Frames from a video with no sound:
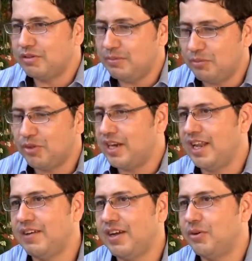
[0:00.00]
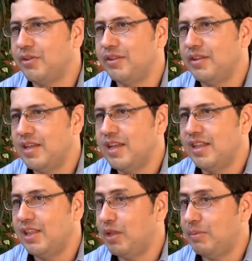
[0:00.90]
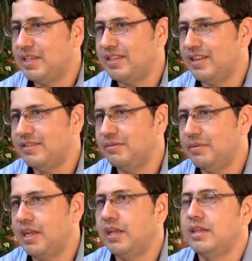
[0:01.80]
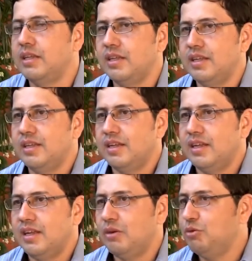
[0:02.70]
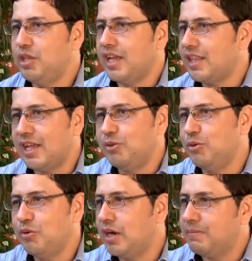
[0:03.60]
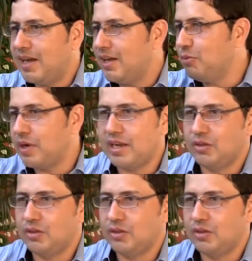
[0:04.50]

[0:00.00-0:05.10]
under the table, the light has to be where it can illuminate everyone.